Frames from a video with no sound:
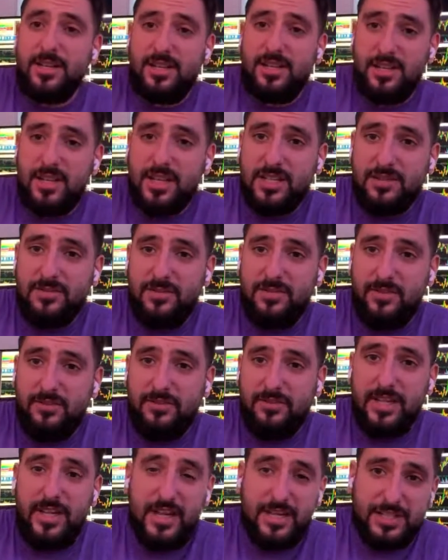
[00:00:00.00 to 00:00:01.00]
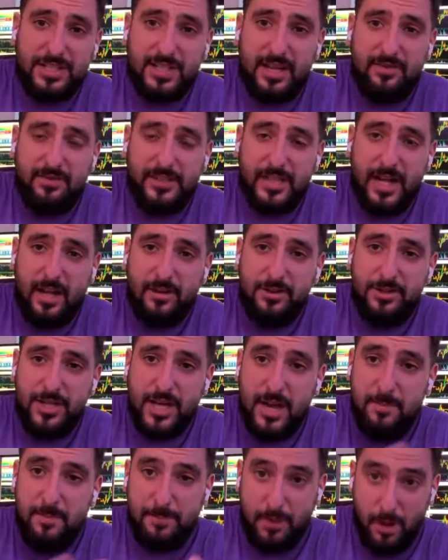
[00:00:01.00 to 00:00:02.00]
650 and $7
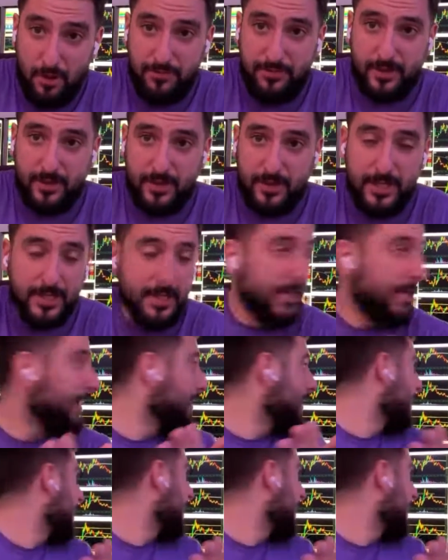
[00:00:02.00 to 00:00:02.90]
hit perfectly.